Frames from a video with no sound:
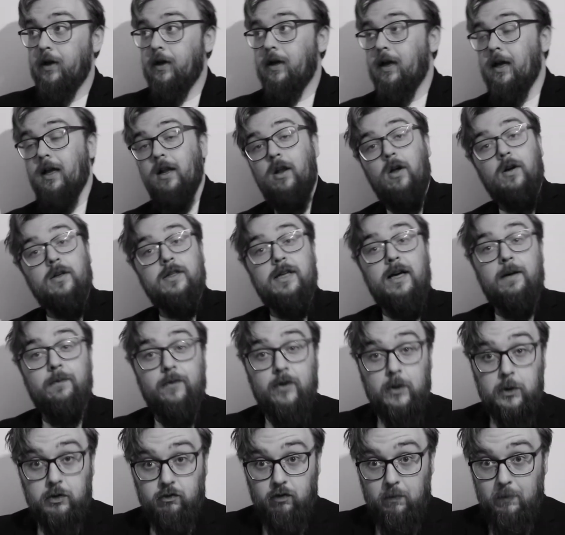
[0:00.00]
long-time
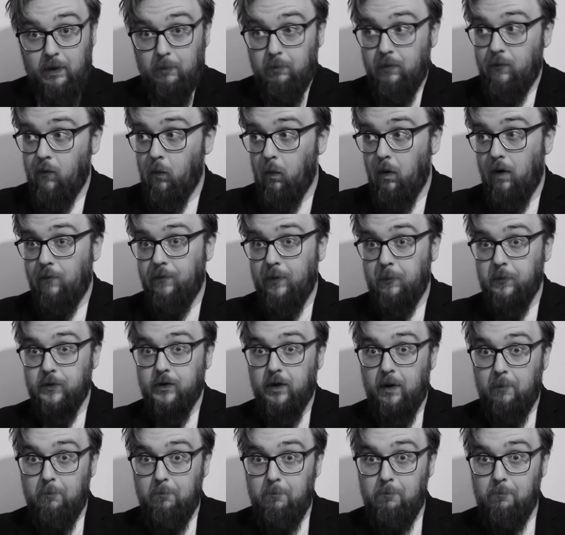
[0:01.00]
viewers remember, the one that was
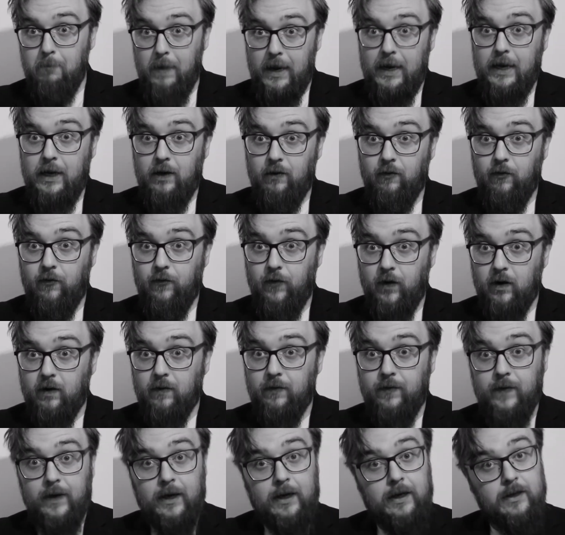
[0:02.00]
on a main
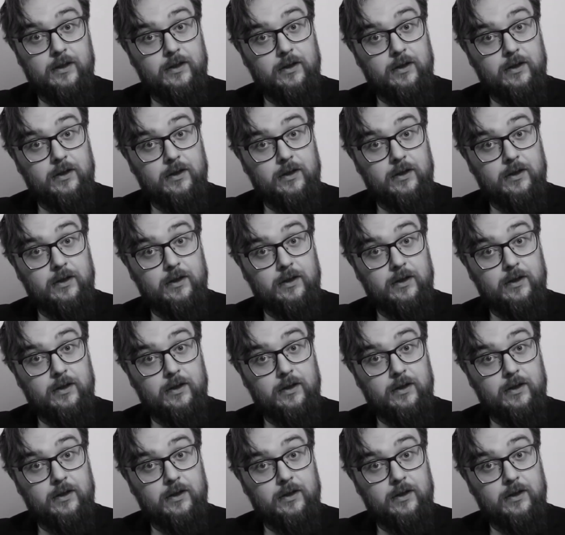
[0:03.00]
thoroughfare,